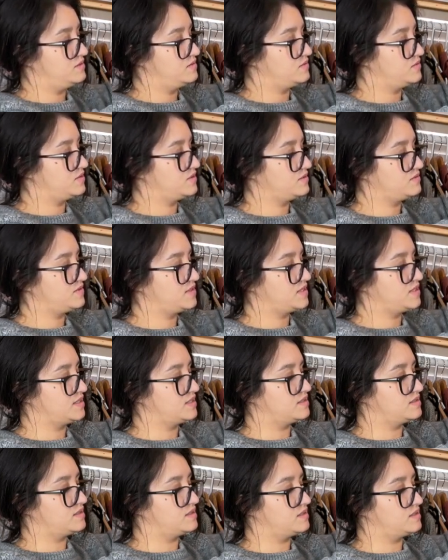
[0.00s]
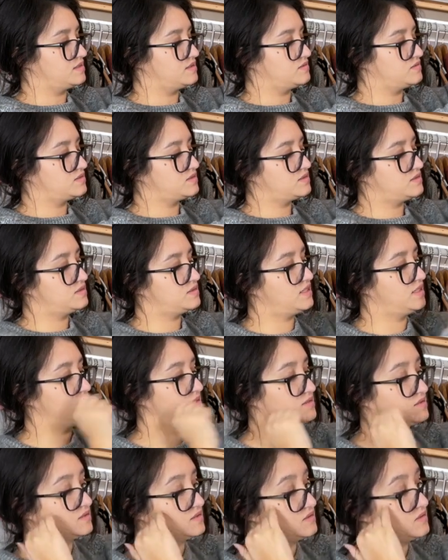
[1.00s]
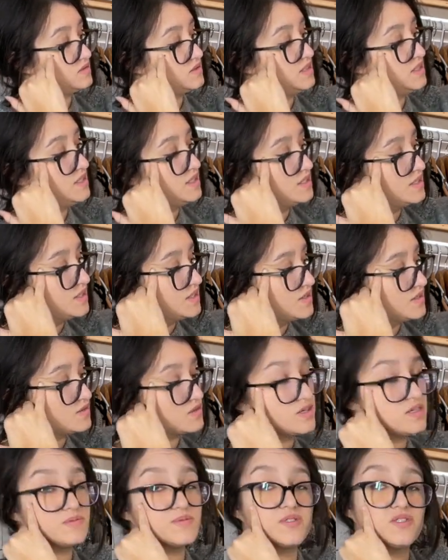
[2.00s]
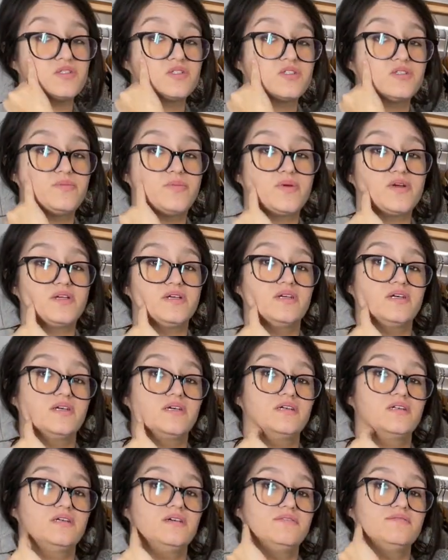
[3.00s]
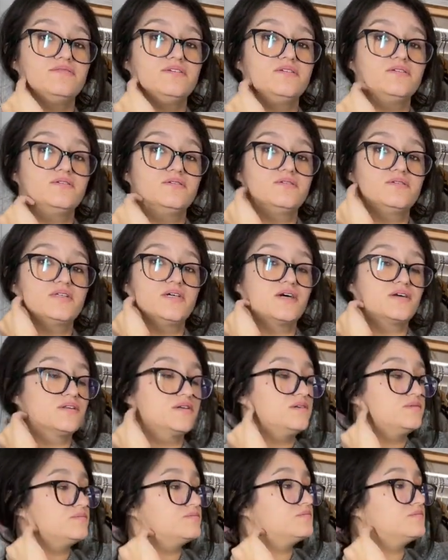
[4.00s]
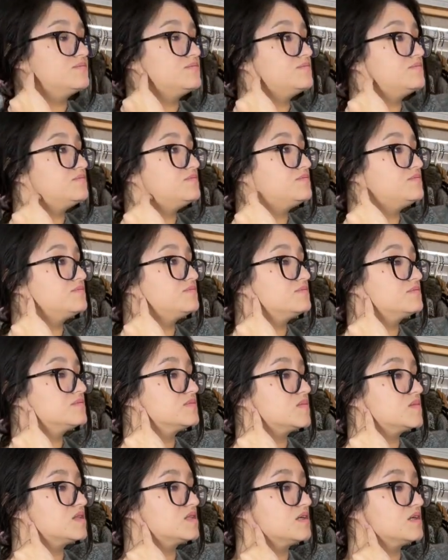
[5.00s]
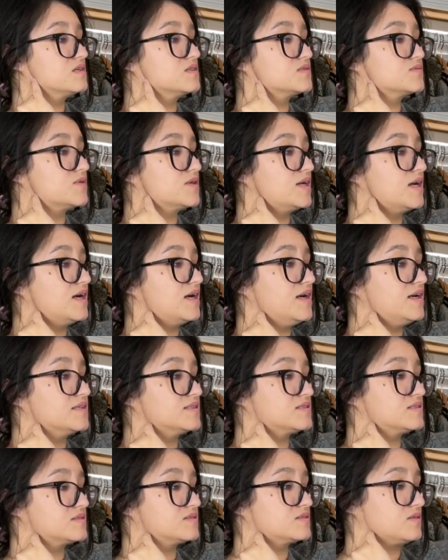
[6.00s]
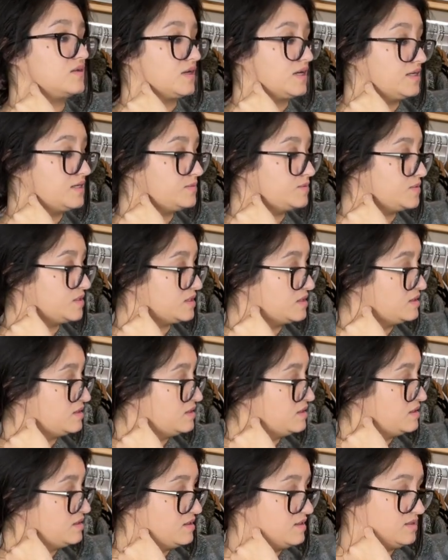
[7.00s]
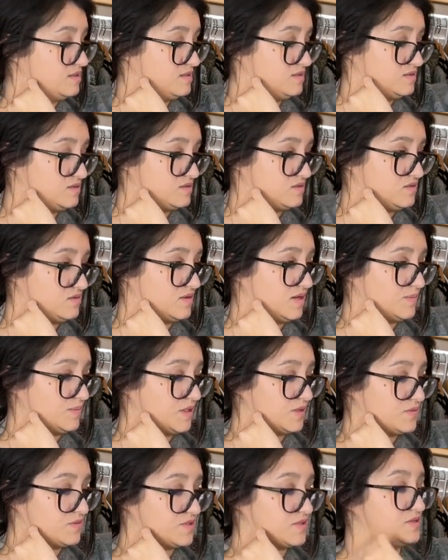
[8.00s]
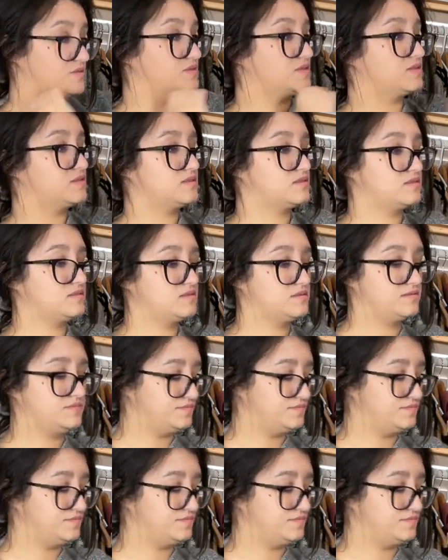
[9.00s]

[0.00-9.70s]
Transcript: Wonder if I can get that out. I don't know. ThredUp's usually pretty good if you tell them things were not as described. So I might return this.